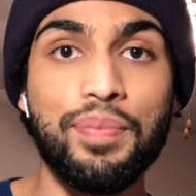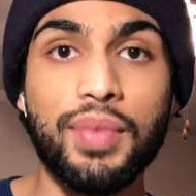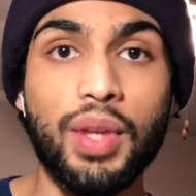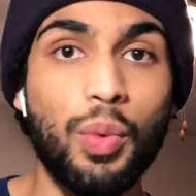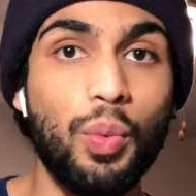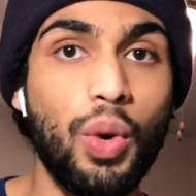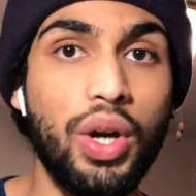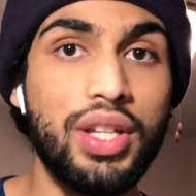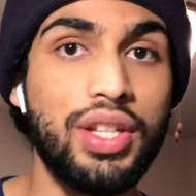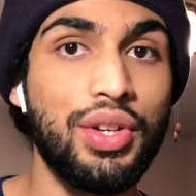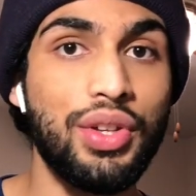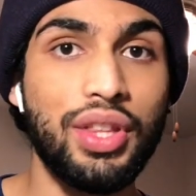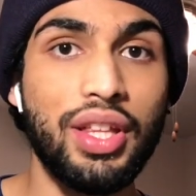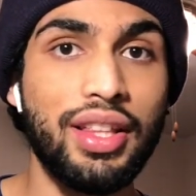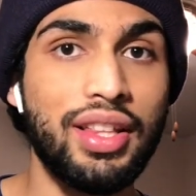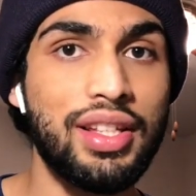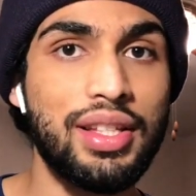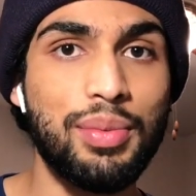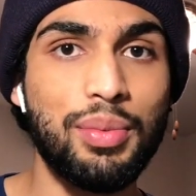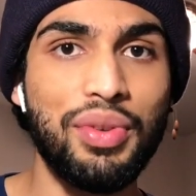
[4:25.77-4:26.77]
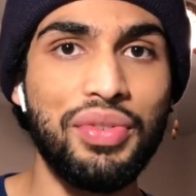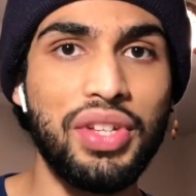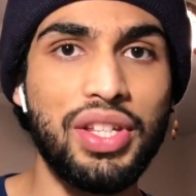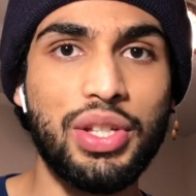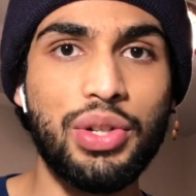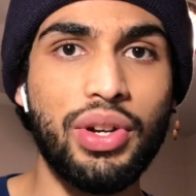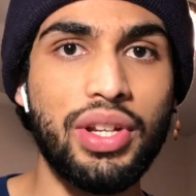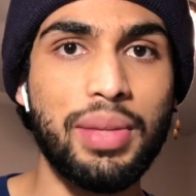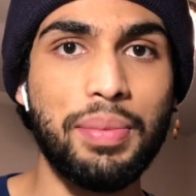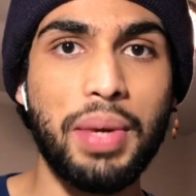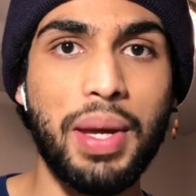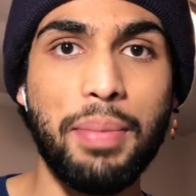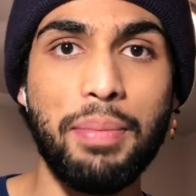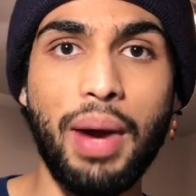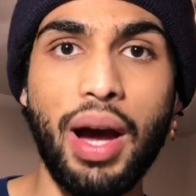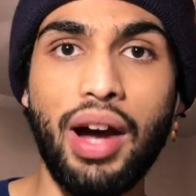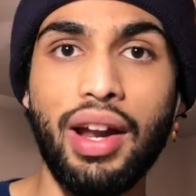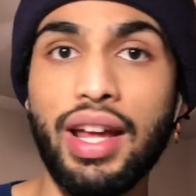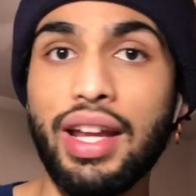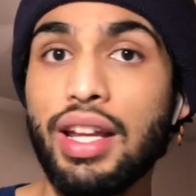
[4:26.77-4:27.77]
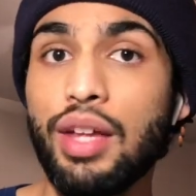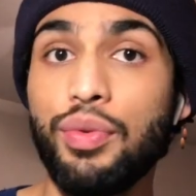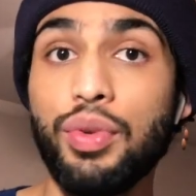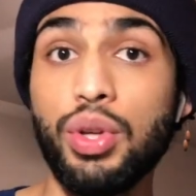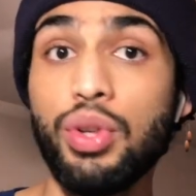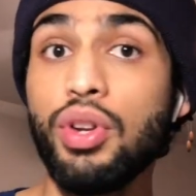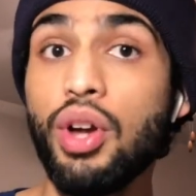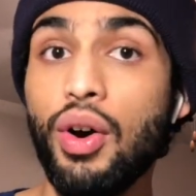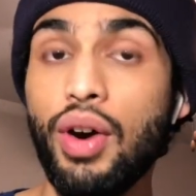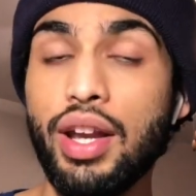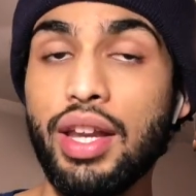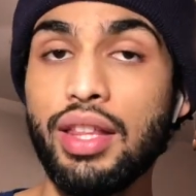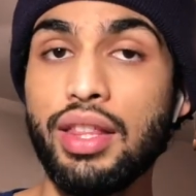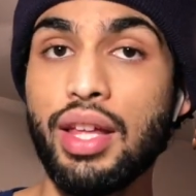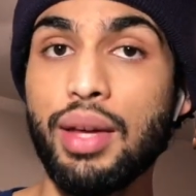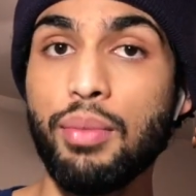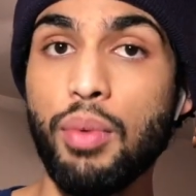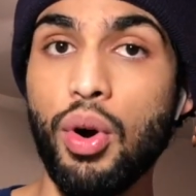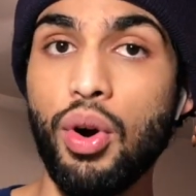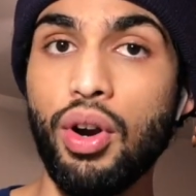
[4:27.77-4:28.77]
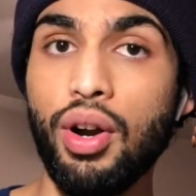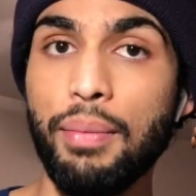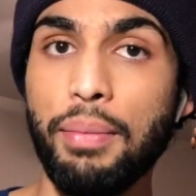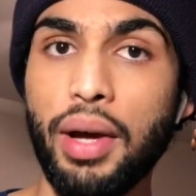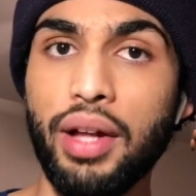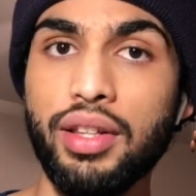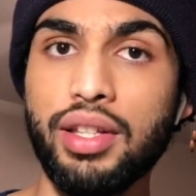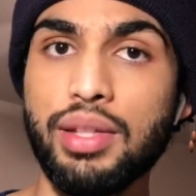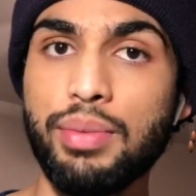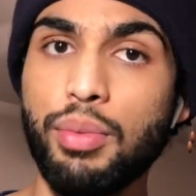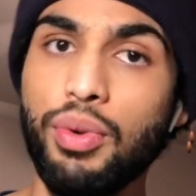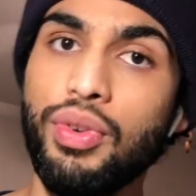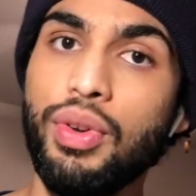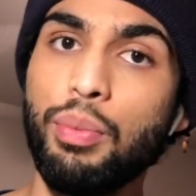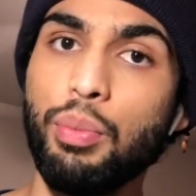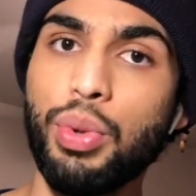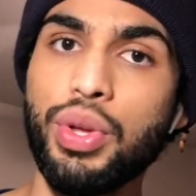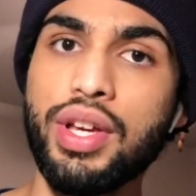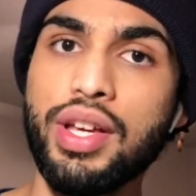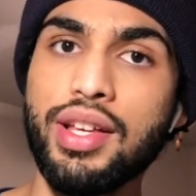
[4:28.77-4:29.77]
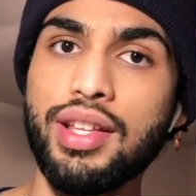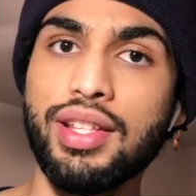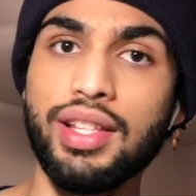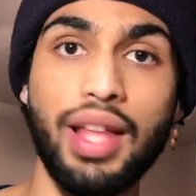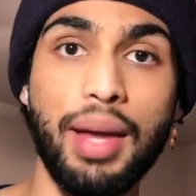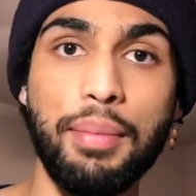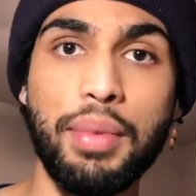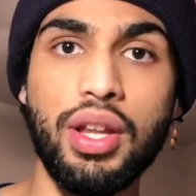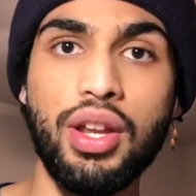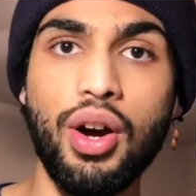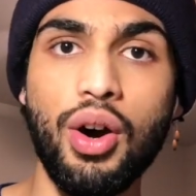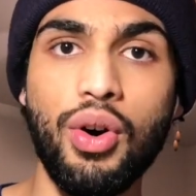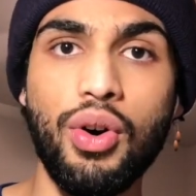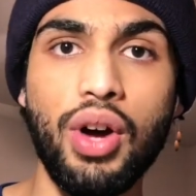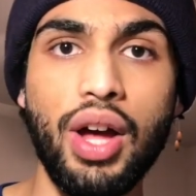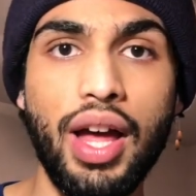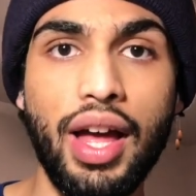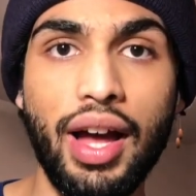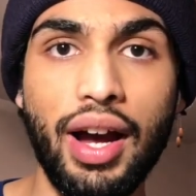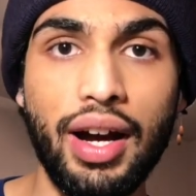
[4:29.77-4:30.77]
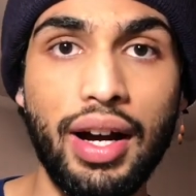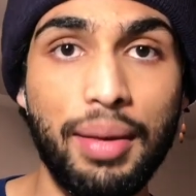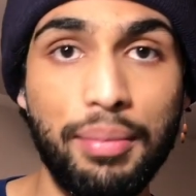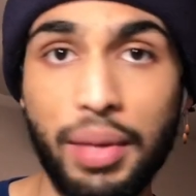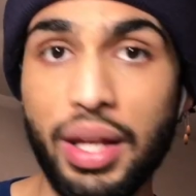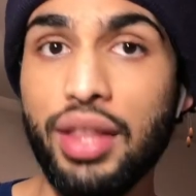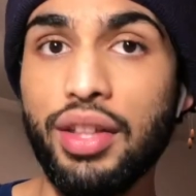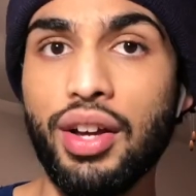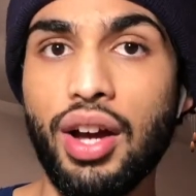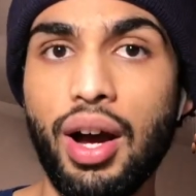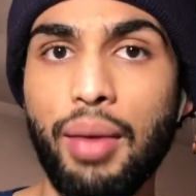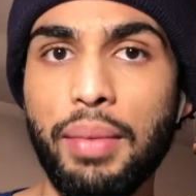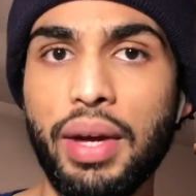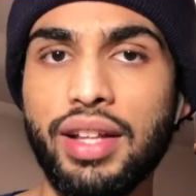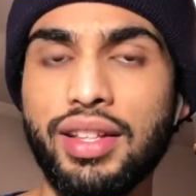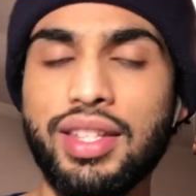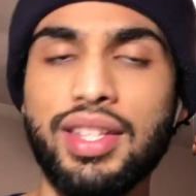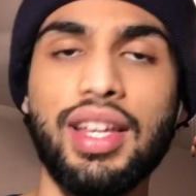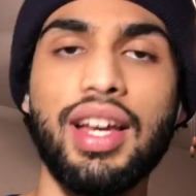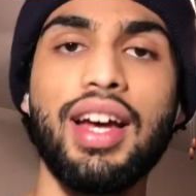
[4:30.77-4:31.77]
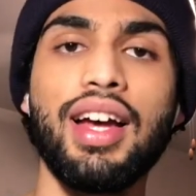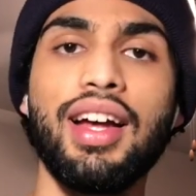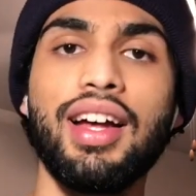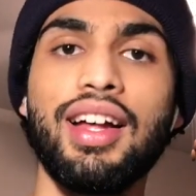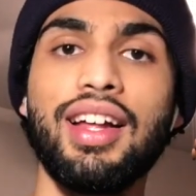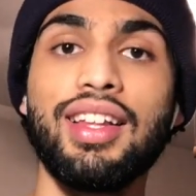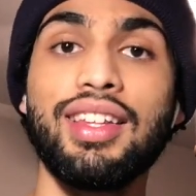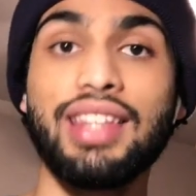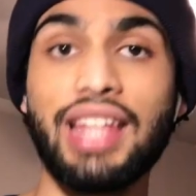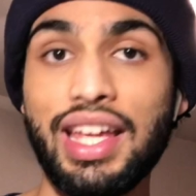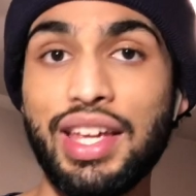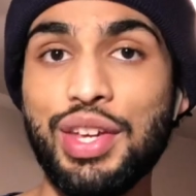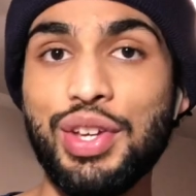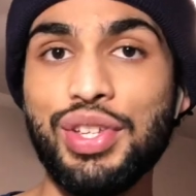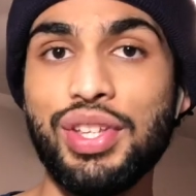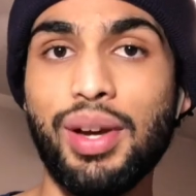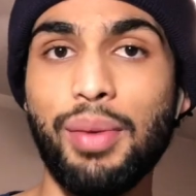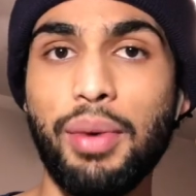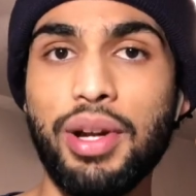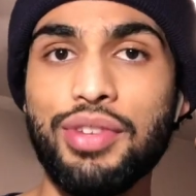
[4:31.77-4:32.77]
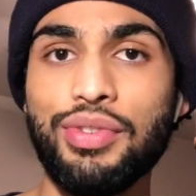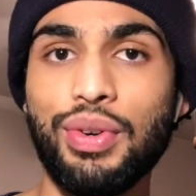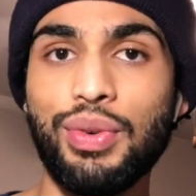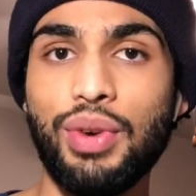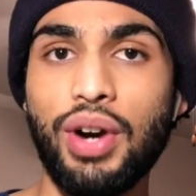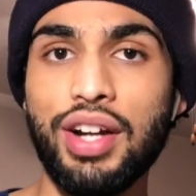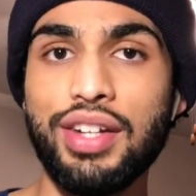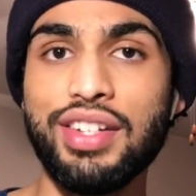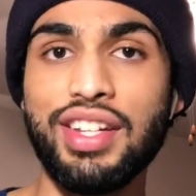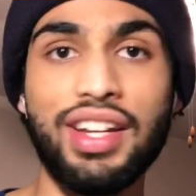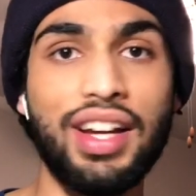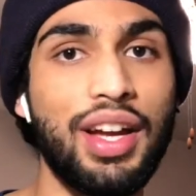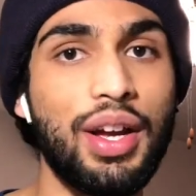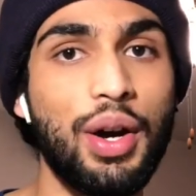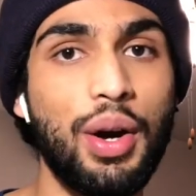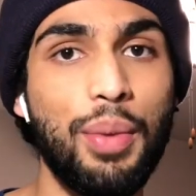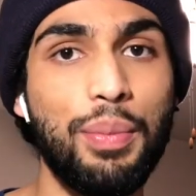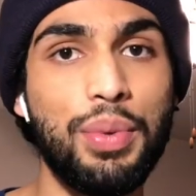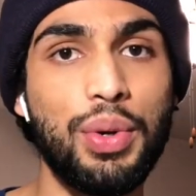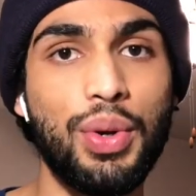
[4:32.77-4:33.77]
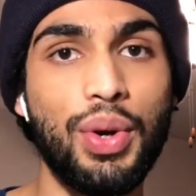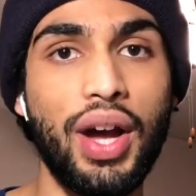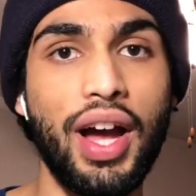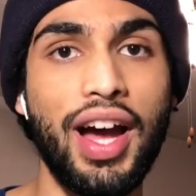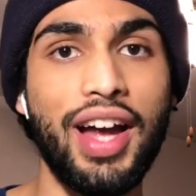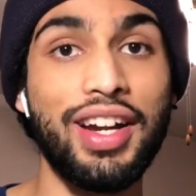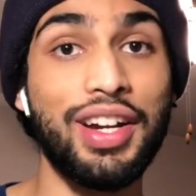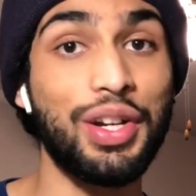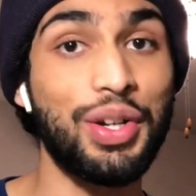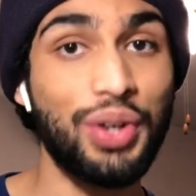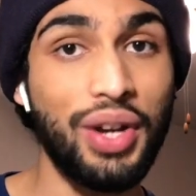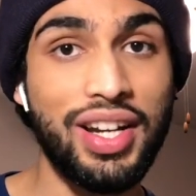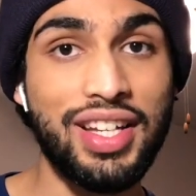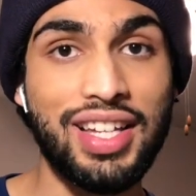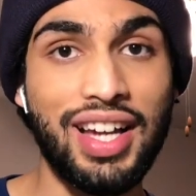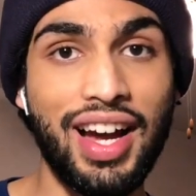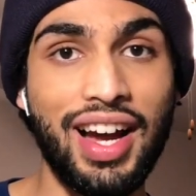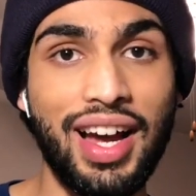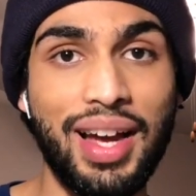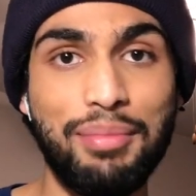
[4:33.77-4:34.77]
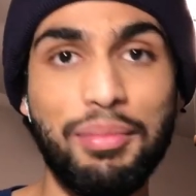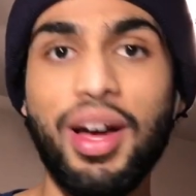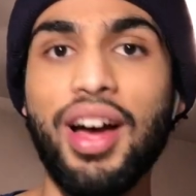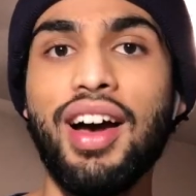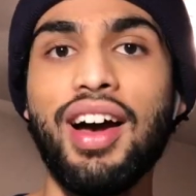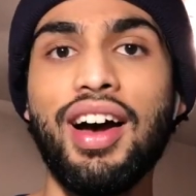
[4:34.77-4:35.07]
what do you think this movie is going to be about? And if you know anything more about this movie, please let me know in the comments. Thank you so much for watching. I hope you had a great time.